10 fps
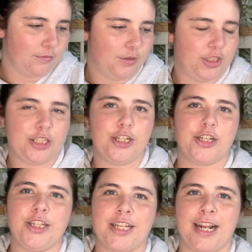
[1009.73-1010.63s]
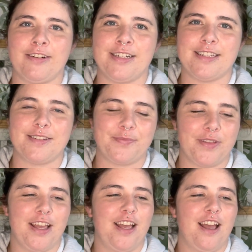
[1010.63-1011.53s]
She's looking at the Clarins.
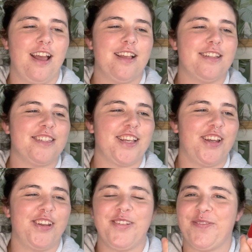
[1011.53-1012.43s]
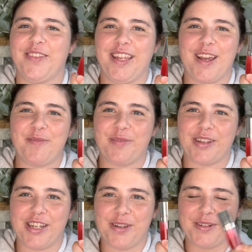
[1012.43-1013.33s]
So yeah, we're
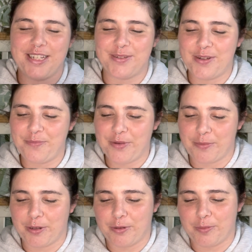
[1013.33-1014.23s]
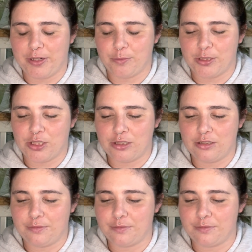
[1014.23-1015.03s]
going to go with this one. I'm going to pop a little bit on.